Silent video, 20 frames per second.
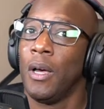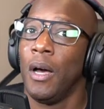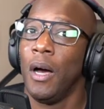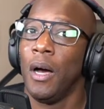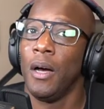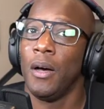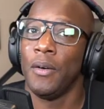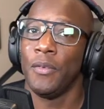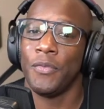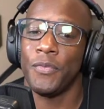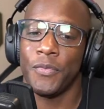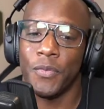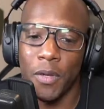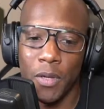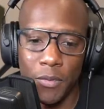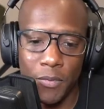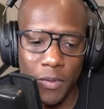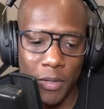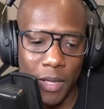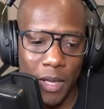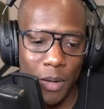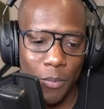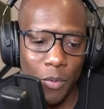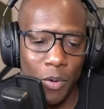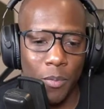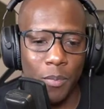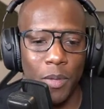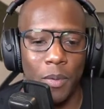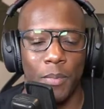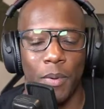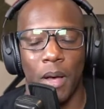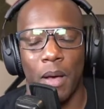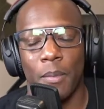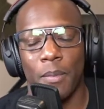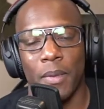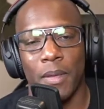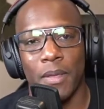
of the Cowboy Bebop.